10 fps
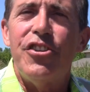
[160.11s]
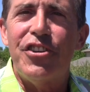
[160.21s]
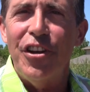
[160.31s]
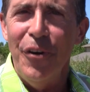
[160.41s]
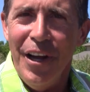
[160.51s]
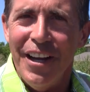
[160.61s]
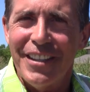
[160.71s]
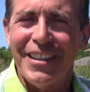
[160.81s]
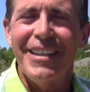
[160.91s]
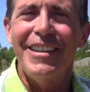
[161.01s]
Do it.
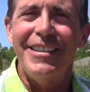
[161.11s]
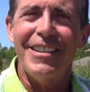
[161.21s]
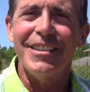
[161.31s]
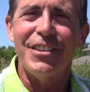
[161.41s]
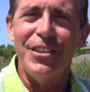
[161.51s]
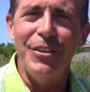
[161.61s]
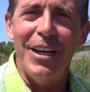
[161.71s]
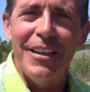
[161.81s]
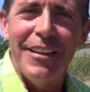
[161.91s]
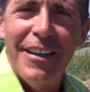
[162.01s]
Just do
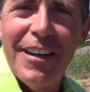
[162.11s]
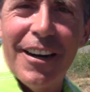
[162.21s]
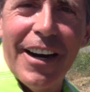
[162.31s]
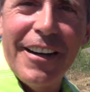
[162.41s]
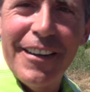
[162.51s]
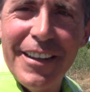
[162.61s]
it. All right,